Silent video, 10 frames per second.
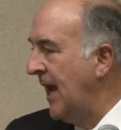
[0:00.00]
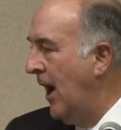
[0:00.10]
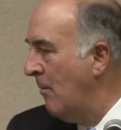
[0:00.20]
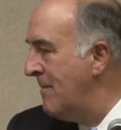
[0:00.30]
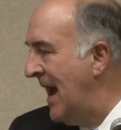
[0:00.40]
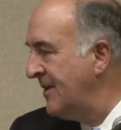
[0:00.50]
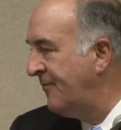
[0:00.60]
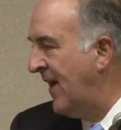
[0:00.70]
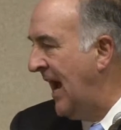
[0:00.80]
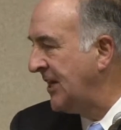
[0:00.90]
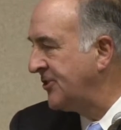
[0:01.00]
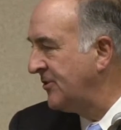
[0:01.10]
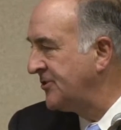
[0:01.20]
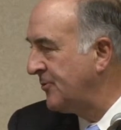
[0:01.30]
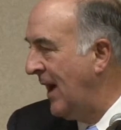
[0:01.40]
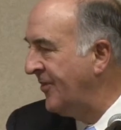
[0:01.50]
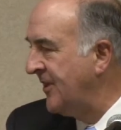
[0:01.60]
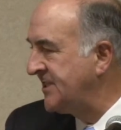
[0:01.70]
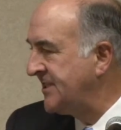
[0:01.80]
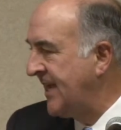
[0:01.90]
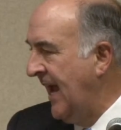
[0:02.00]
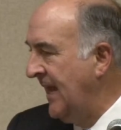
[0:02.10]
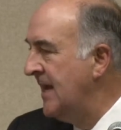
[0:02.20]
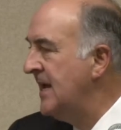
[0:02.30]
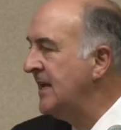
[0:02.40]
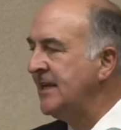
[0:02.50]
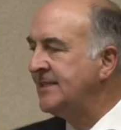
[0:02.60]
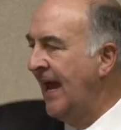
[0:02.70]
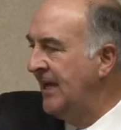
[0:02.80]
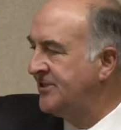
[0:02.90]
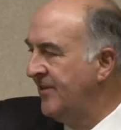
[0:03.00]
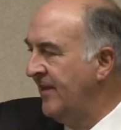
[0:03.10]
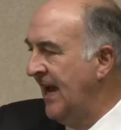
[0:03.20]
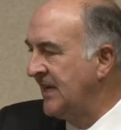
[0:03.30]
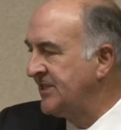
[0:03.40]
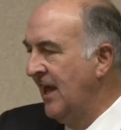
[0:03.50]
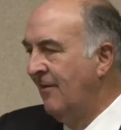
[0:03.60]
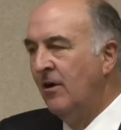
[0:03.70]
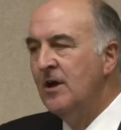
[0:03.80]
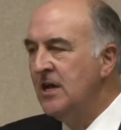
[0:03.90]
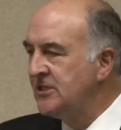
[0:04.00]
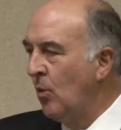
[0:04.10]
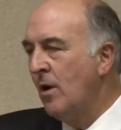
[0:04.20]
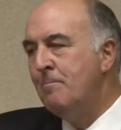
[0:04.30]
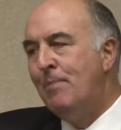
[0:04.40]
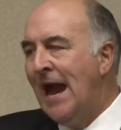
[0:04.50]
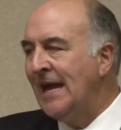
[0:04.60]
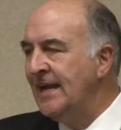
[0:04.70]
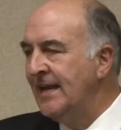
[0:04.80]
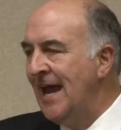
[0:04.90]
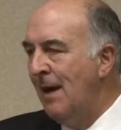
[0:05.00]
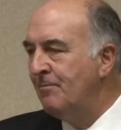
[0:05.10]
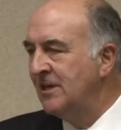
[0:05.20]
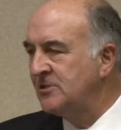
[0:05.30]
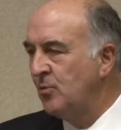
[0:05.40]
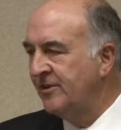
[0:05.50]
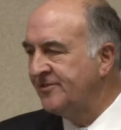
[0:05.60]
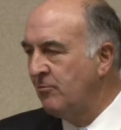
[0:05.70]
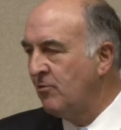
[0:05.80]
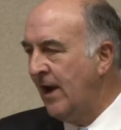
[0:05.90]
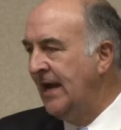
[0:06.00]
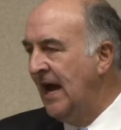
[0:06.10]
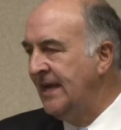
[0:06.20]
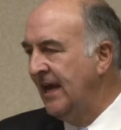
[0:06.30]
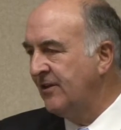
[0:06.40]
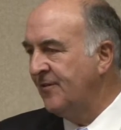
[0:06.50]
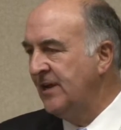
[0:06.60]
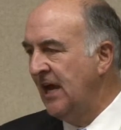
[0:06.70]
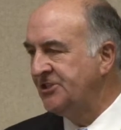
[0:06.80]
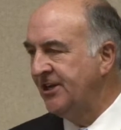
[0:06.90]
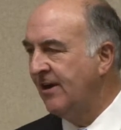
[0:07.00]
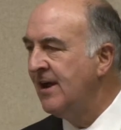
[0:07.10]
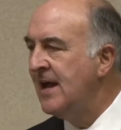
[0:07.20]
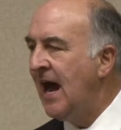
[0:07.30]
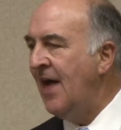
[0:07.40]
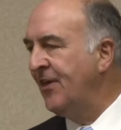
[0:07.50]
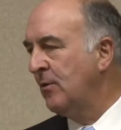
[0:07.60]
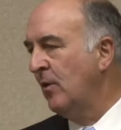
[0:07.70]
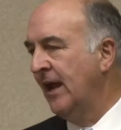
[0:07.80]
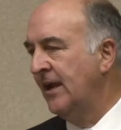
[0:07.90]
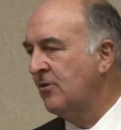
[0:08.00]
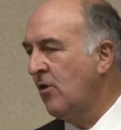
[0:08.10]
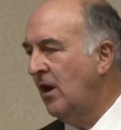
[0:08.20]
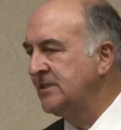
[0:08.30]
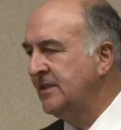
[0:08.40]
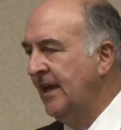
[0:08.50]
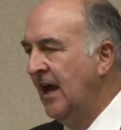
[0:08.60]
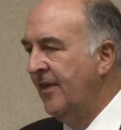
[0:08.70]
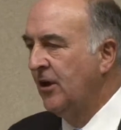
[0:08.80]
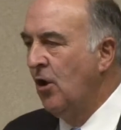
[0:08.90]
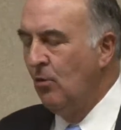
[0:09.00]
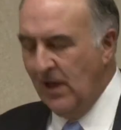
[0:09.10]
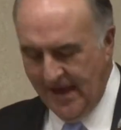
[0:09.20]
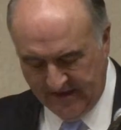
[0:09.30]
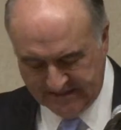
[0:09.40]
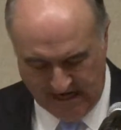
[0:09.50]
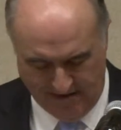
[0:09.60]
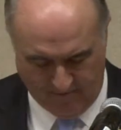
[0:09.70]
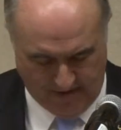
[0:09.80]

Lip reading: to help manufacturers throughout this state to take it to the next level. So we're back in Annapolis with some great ideas for next year. I think we'll get it across the goal line this time